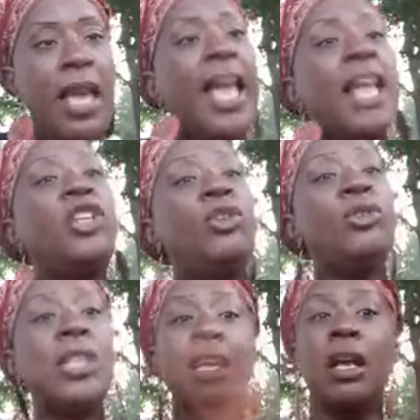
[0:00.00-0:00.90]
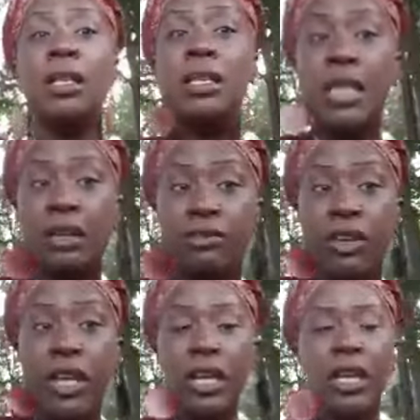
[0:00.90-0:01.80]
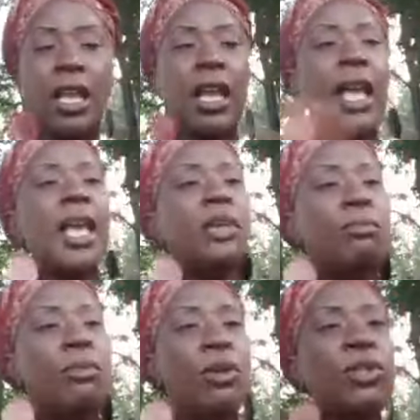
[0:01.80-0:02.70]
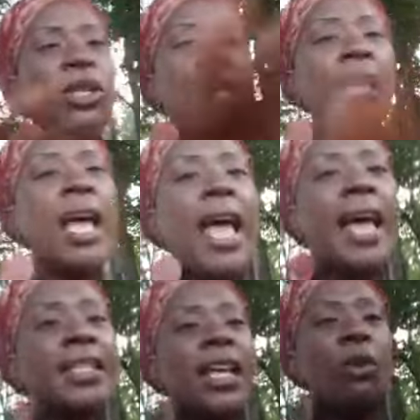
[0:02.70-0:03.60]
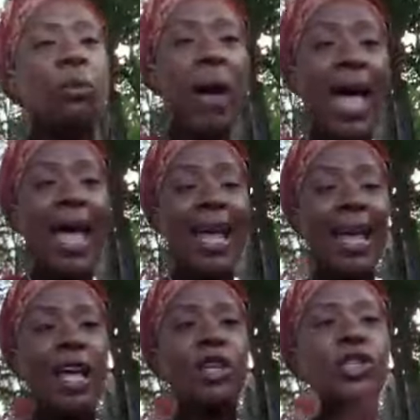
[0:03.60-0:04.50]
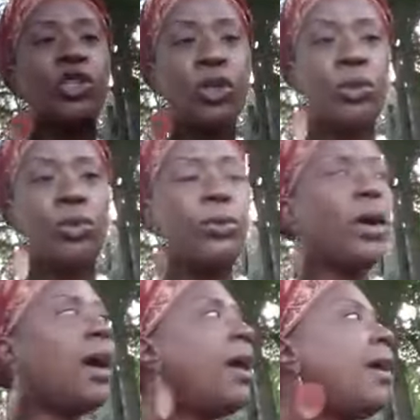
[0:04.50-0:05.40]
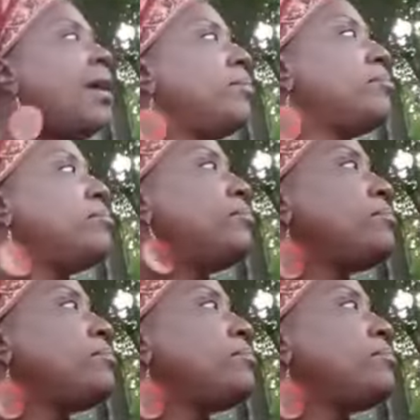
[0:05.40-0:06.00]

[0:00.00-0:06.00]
And using TV no. and music as a way to um,